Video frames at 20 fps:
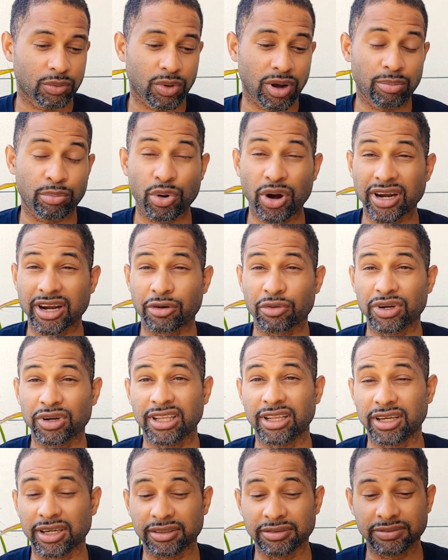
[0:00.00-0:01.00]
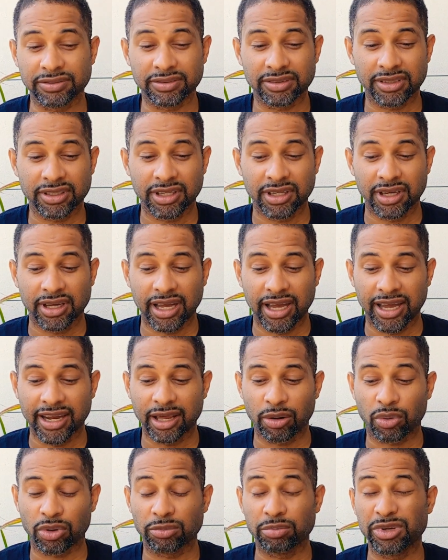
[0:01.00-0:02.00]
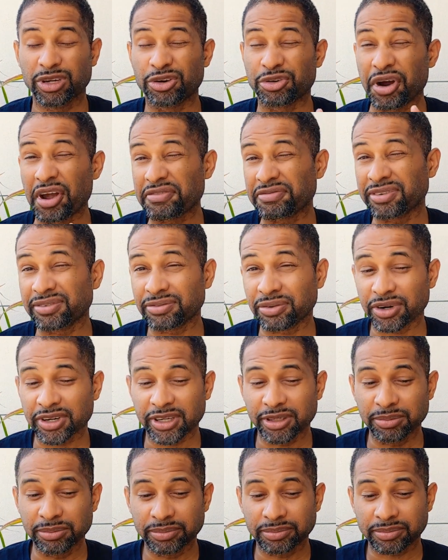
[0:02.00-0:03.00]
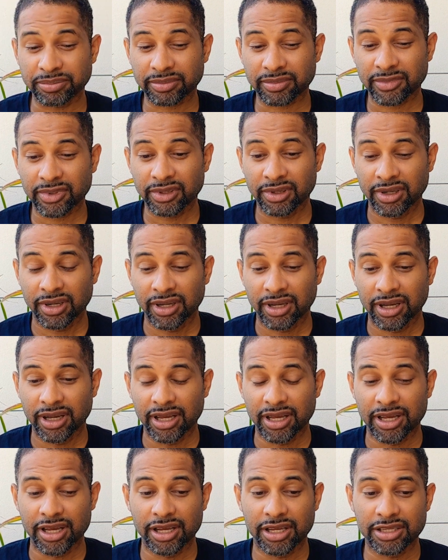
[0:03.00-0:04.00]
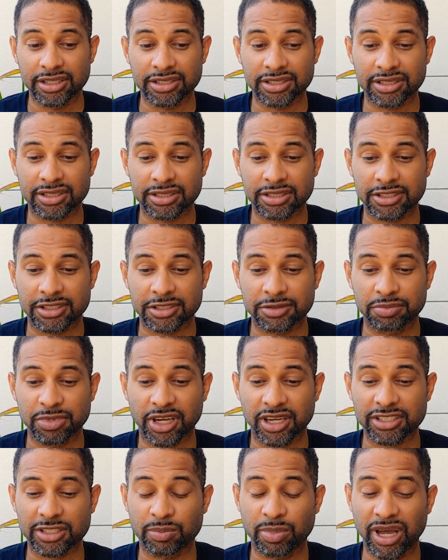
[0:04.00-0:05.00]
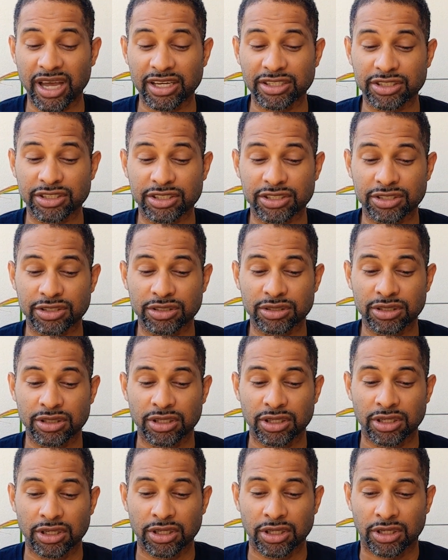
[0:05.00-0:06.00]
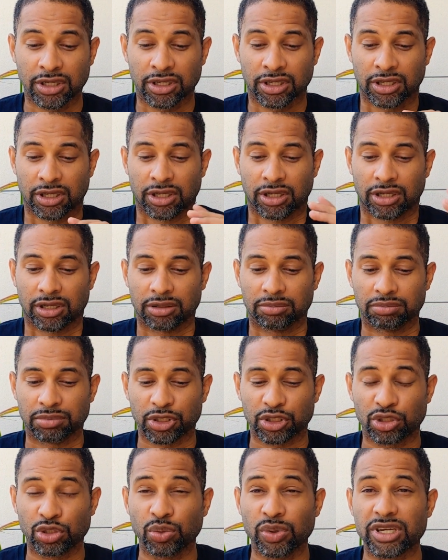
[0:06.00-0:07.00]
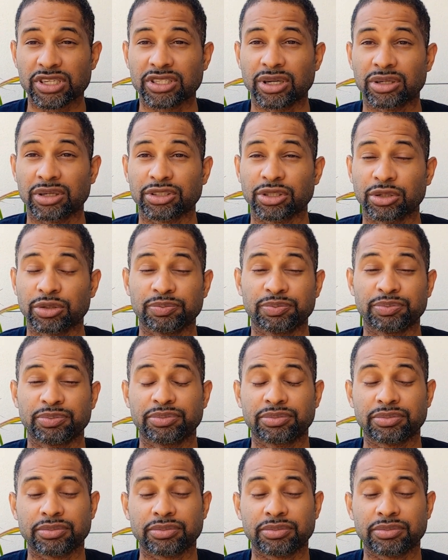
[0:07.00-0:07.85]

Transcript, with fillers: one brand I really love and I want to be grateful for them is because the past for 2 weeks now, so